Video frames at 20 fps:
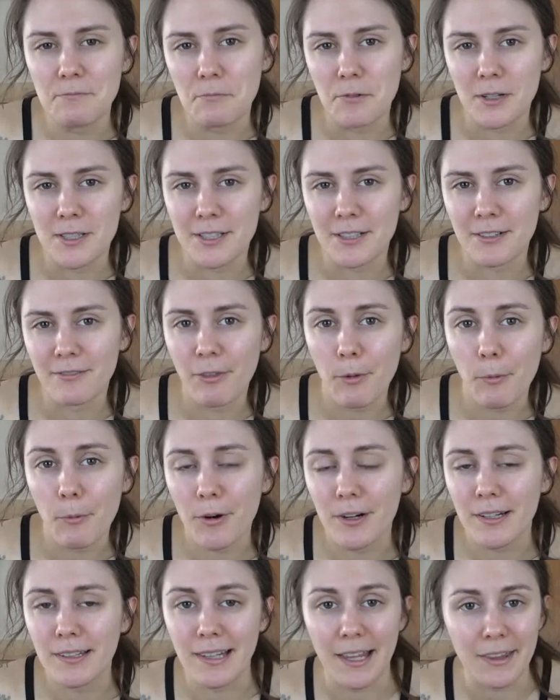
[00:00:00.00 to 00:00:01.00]
reserve the
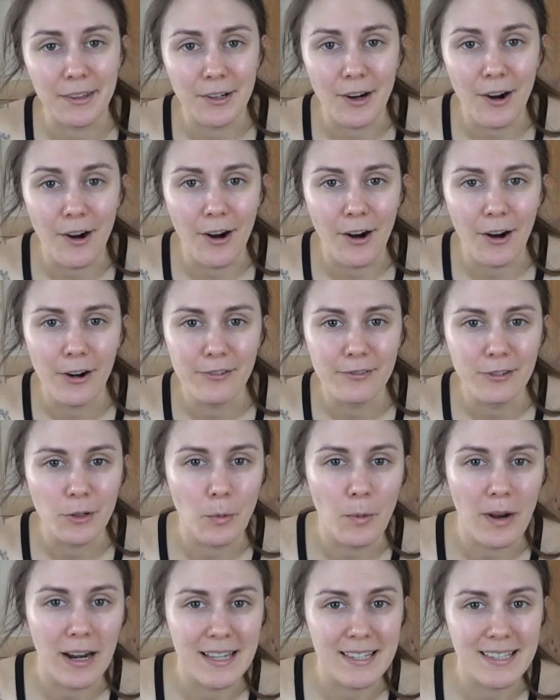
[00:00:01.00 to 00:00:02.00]
word leather hard for
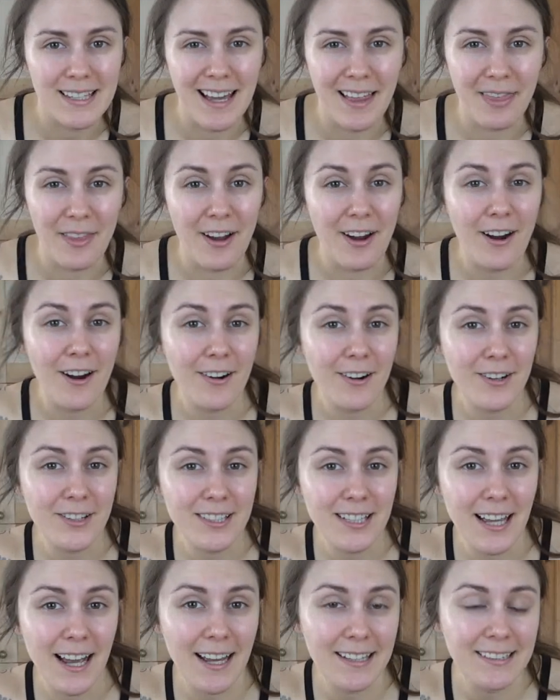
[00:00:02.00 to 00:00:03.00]
when it's on the harder
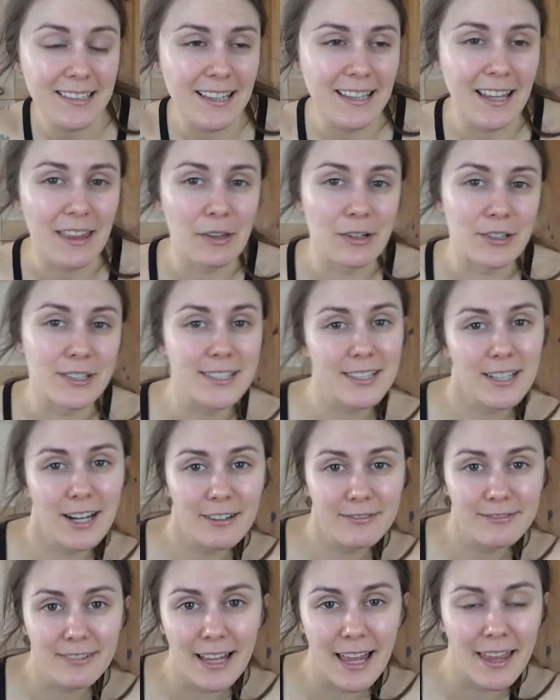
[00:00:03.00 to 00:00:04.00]
side and then there's
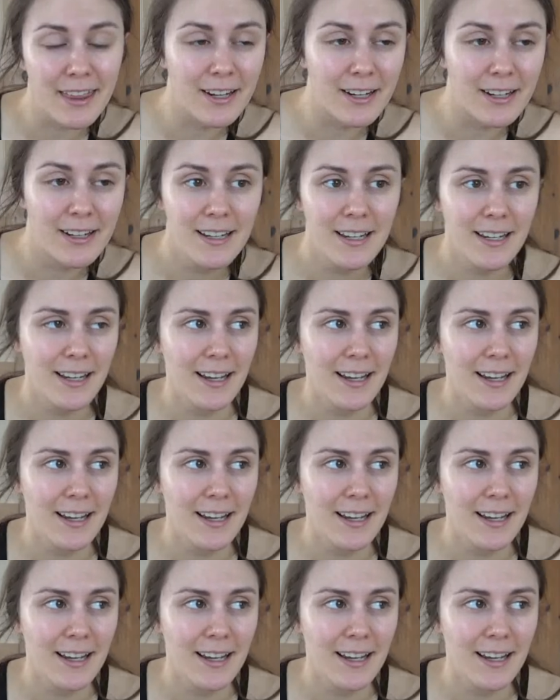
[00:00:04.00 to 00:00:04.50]
soft leather.